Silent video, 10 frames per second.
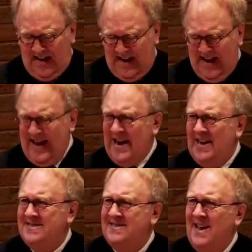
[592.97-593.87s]
And I
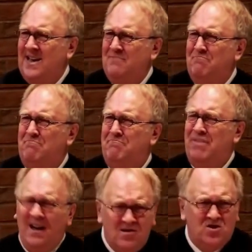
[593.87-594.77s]
said,
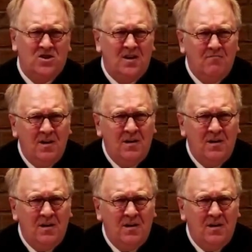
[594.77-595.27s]
"Belgium?"